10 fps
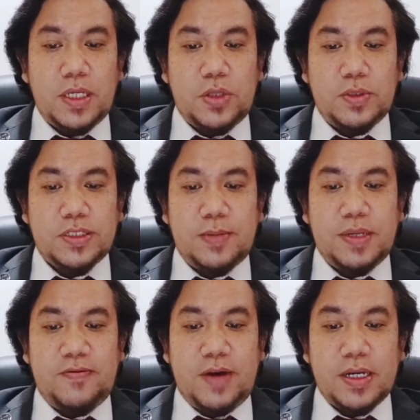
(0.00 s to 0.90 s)
to
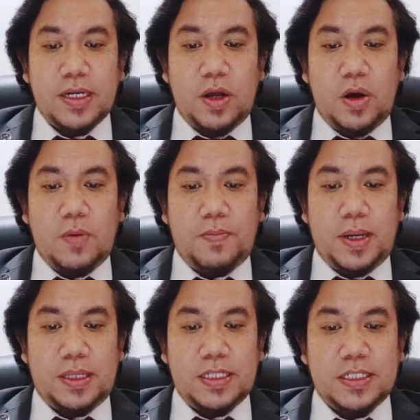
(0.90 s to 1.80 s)
subdivide or
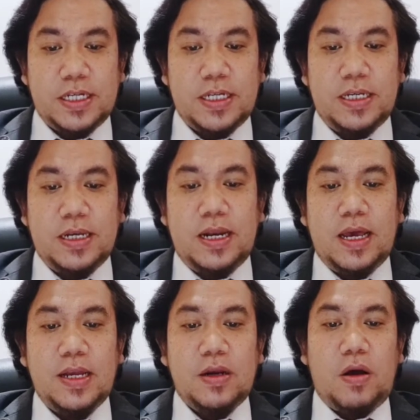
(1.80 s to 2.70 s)
partition the land